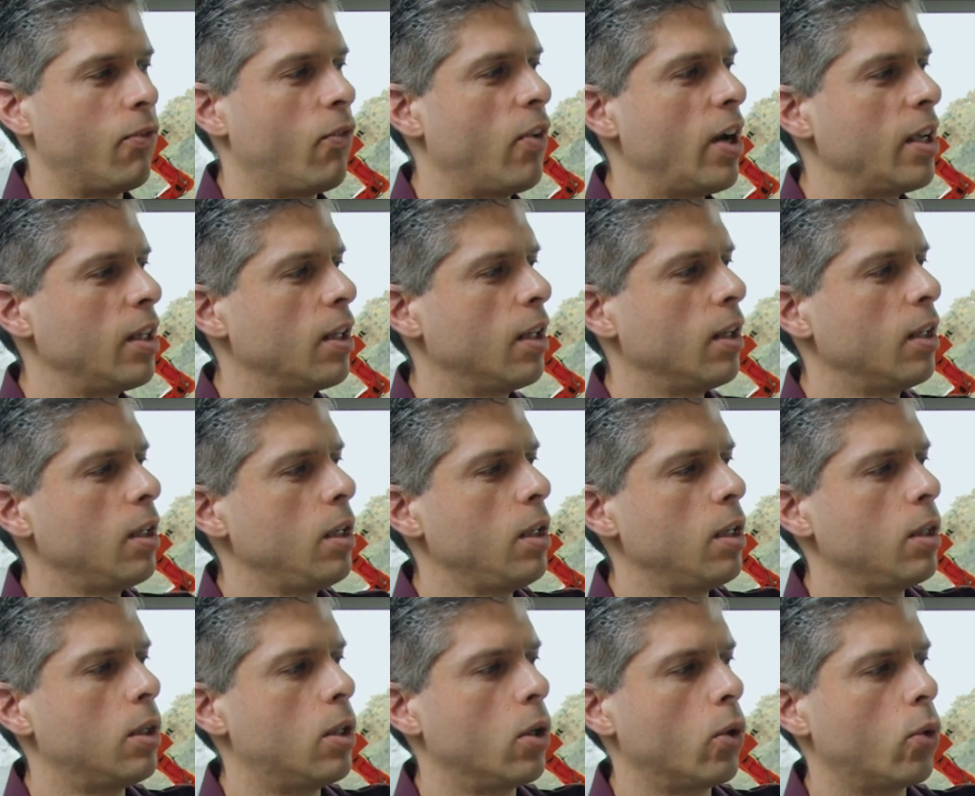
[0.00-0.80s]

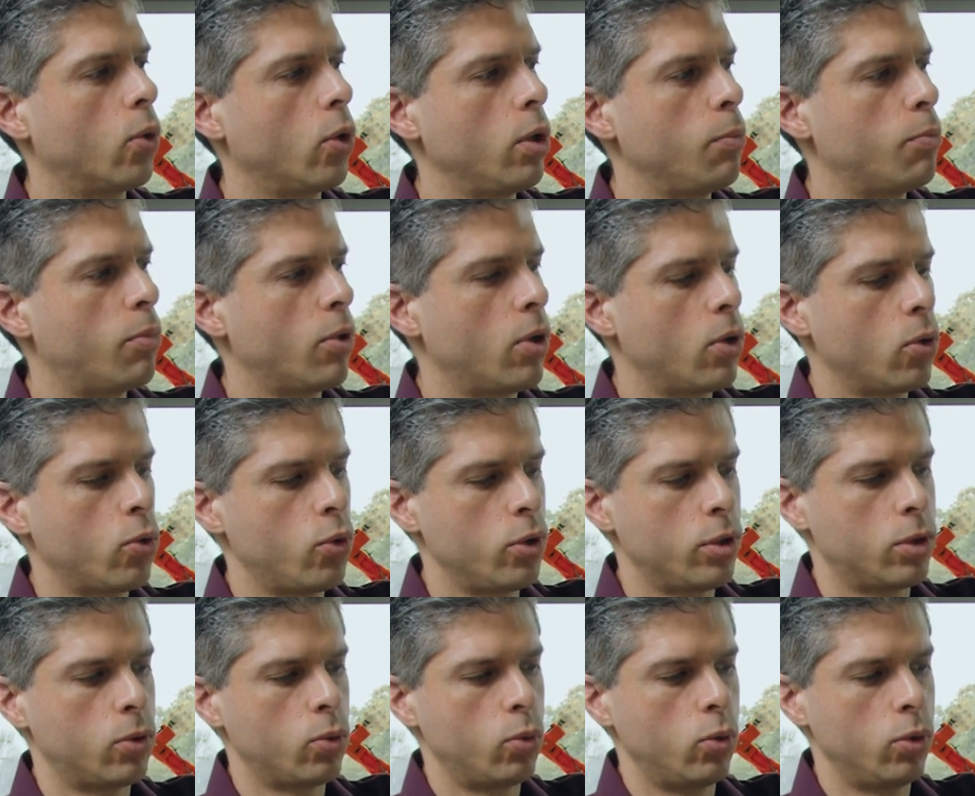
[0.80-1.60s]
finally, the gripper,
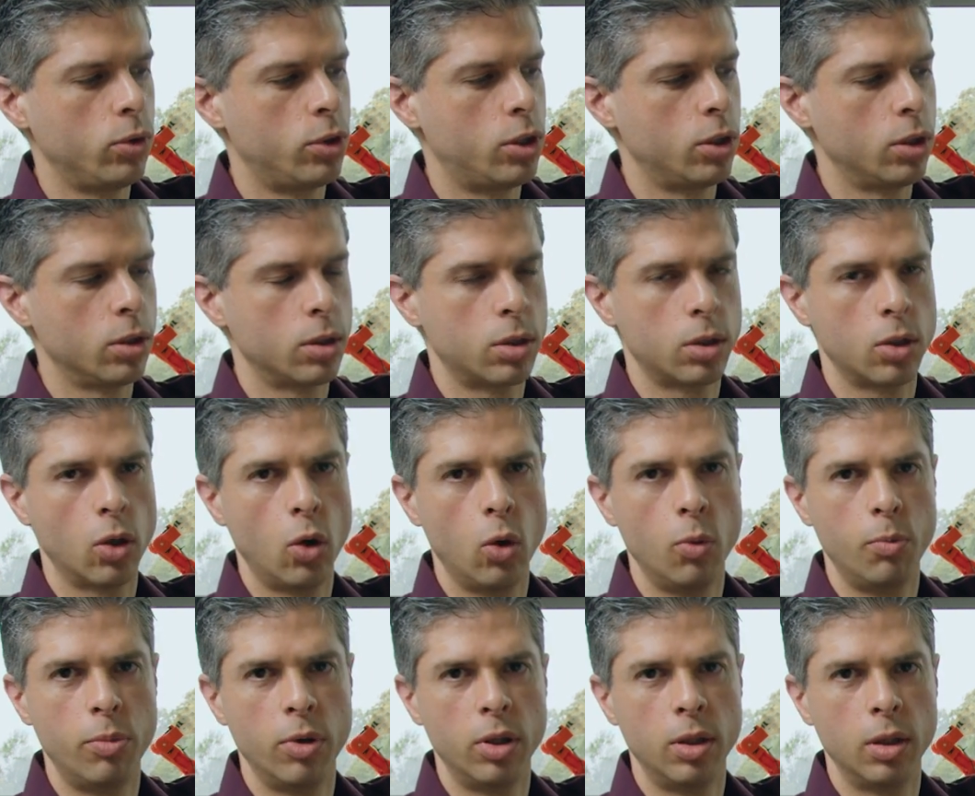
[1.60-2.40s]
which would just
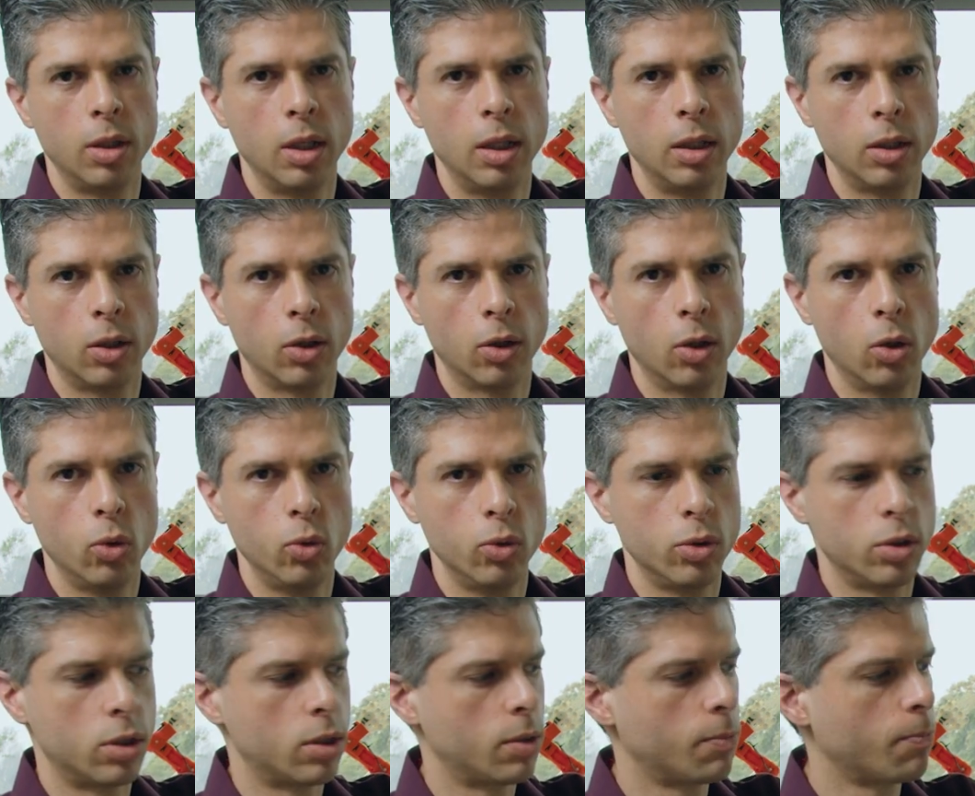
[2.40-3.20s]
open and
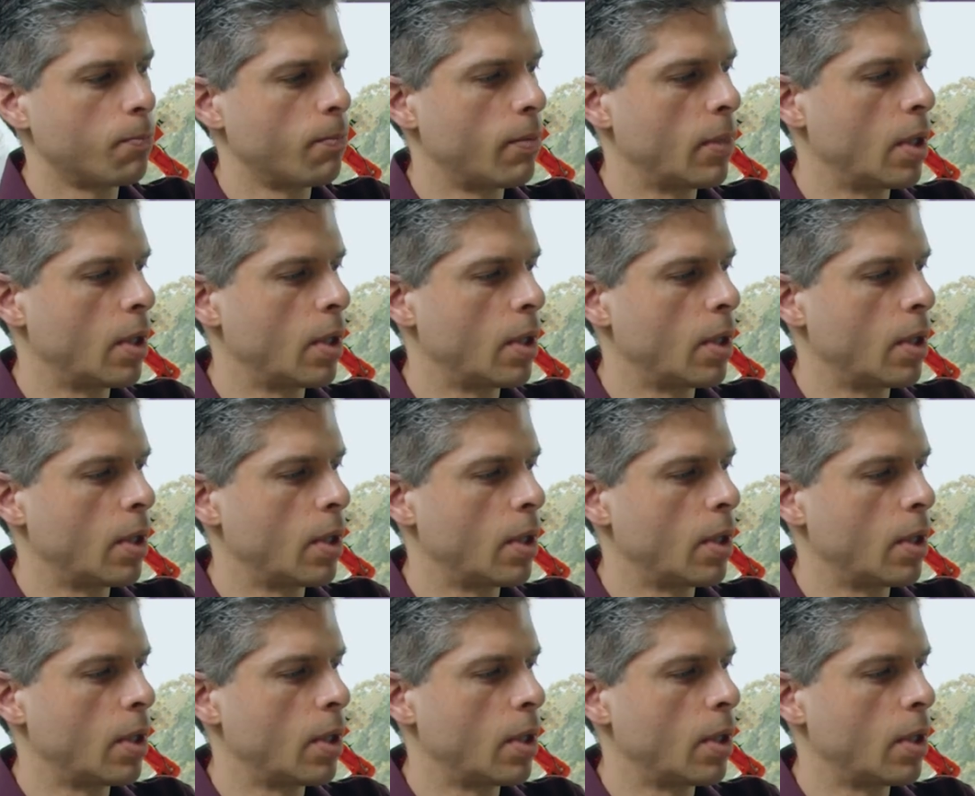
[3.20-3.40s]
close.